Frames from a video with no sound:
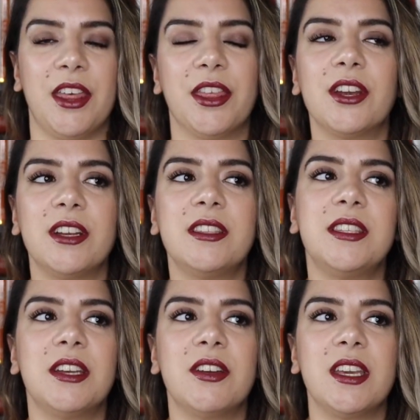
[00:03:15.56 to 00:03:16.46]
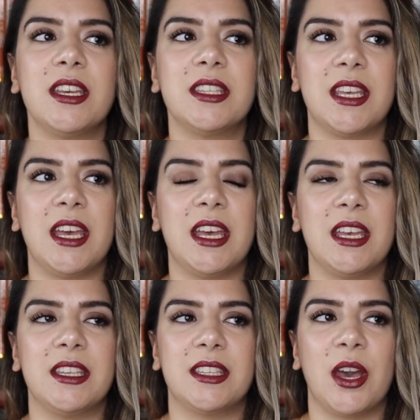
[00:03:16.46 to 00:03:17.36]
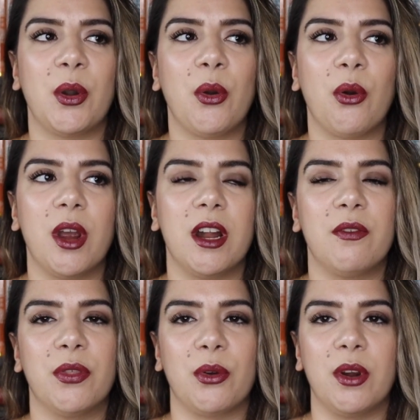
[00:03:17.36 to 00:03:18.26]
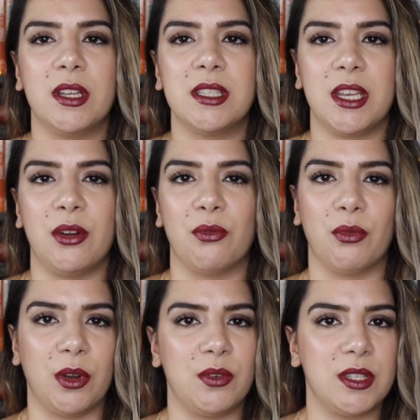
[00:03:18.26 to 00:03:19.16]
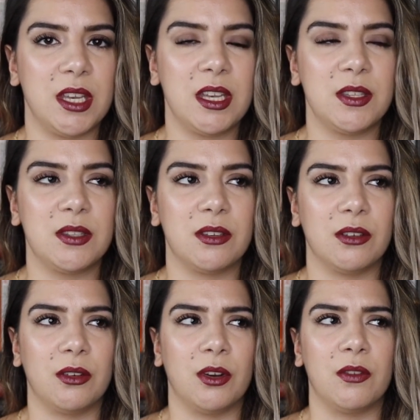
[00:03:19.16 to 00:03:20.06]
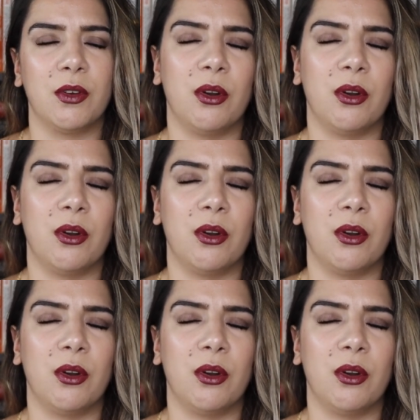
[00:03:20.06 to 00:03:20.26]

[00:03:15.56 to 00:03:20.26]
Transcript: third series is A Court of Thorns and Roses, or A